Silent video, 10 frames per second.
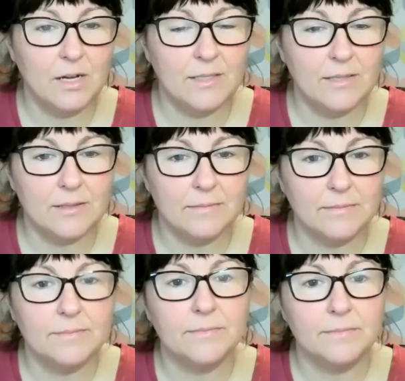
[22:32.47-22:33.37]
Starting
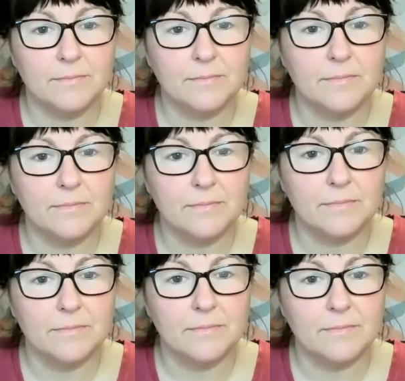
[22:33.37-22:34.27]
off with,
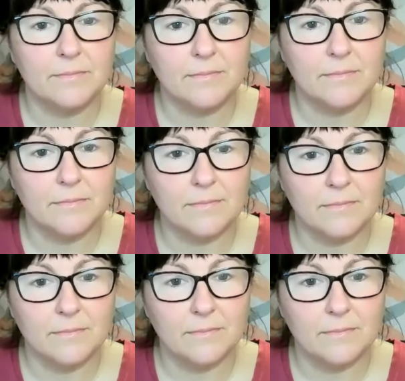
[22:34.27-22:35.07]
what have